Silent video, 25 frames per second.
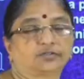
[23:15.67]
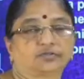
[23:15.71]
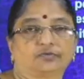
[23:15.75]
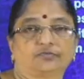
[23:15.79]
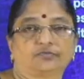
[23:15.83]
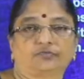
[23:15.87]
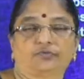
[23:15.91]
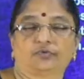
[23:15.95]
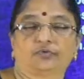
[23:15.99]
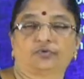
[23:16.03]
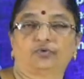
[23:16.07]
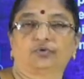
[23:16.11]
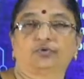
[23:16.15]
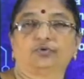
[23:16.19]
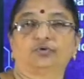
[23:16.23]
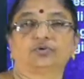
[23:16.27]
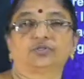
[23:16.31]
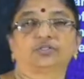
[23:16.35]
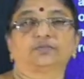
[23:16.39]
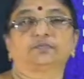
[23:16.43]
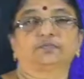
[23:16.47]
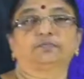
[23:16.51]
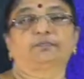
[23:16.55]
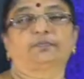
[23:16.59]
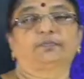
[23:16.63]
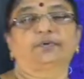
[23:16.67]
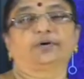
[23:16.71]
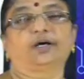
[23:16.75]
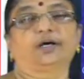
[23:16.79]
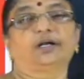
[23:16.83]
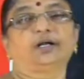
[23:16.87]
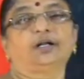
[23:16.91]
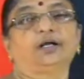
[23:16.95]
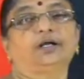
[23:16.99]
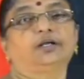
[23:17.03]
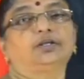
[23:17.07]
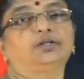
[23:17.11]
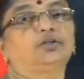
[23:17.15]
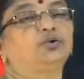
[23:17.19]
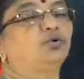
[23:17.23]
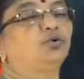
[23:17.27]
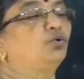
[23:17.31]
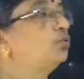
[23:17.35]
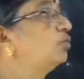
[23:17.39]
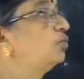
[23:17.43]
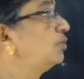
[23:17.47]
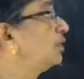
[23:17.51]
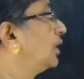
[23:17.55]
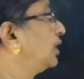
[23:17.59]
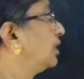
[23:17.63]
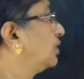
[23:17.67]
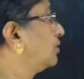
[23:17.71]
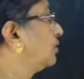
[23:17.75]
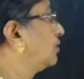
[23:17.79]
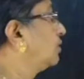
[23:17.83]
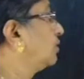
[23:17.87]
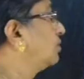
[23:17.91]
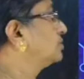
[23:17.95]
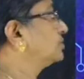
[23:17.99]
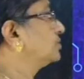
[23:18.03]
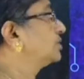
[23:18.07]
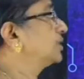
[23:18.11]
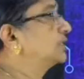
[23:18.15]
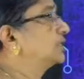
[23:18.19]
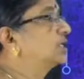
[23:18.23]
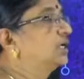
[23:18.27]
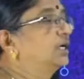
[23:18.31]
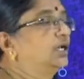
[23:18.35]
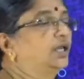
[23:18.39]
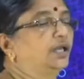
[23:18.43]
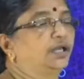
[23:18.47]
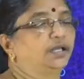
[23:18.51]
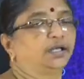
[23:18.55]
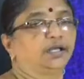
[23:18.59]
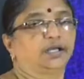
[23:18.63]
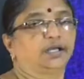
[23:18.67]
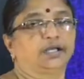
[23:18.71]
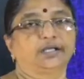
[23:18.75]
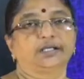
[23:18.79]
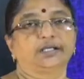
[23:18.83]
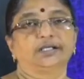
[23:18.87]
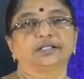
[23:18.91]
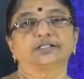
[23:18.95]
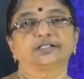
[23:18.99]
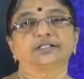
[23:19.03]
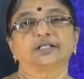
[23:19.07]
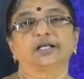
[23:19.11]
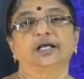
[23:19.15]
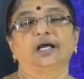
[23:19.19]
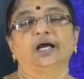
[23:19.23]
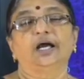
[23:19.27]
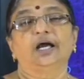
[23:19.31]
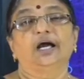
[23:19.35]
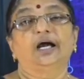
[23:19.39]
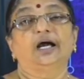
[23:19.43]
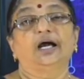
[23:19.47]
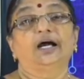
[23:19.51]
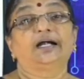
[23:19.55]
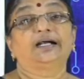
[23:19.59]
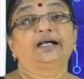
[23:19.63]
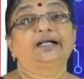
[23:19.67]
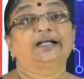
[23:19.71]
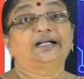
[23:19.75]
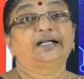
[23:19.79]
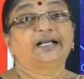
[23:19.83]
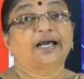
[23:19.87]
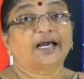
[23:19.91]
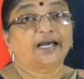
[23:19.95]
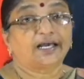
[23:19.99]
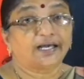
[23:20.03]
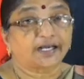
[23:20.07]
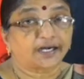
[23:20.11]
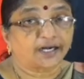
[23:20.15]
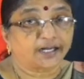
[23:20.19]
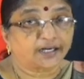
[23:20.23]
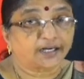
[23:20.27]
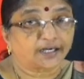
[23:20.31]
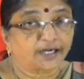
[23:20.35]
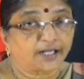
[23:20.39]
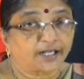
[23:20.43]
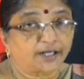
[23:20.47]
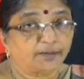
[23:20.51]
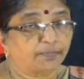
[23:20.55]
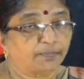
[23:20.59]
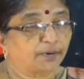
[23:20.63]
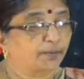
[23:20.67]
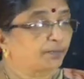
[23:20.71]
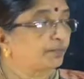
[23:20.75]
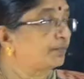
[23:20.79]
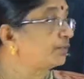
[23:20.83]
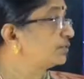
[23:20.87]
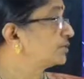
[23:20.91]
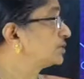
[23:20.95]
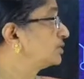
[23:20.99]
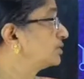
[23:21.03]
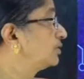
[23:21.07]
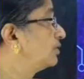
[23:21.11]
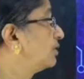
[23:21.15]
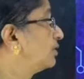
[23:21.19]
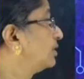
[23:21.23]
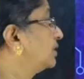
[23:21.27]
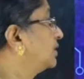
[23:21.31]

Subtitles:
of force per unit cross sectional area is directly proportional to